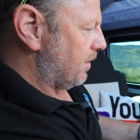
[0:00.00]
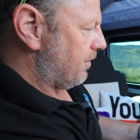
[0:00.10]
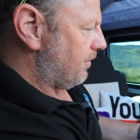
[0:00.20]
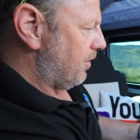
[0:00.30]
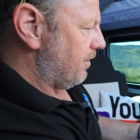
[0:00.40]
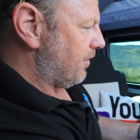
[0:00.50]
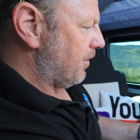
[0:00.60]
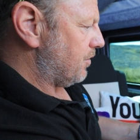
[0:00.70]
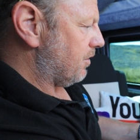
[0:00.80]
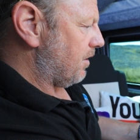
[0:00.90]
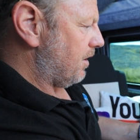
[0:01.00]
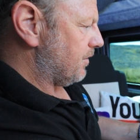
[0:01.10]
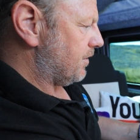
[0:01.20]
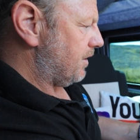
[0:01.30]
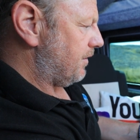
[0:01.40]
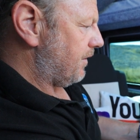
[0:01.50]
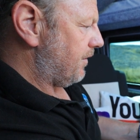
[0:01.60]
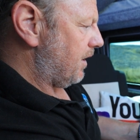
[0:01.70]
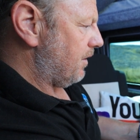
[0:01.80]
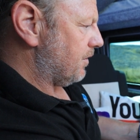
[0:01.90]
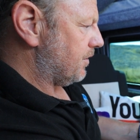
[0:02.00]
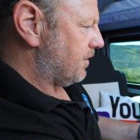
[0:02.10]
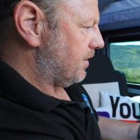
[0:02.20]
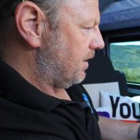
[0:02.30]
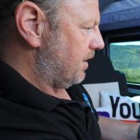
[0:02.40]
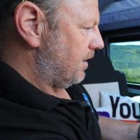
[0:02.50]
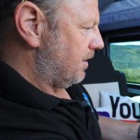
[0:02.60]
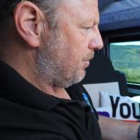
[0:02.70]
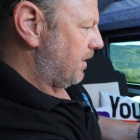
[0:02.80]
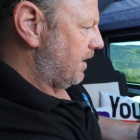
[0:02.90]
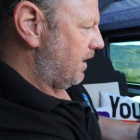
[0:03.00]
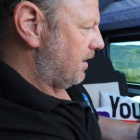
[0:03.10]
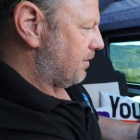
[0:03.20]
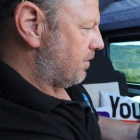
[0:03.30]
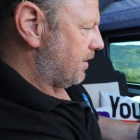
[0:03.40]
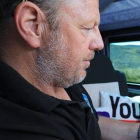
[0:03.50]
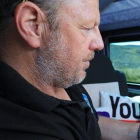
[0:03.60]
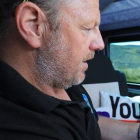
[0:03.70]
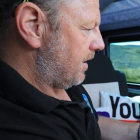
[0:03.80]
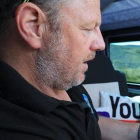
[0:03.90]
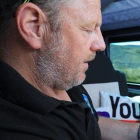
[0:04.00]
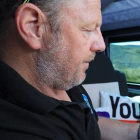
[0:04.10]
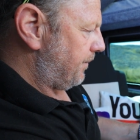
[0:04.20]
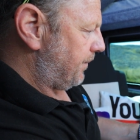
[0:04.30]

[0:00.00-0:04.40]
way for viewing photographs, if nothing else. Play. Let's press play.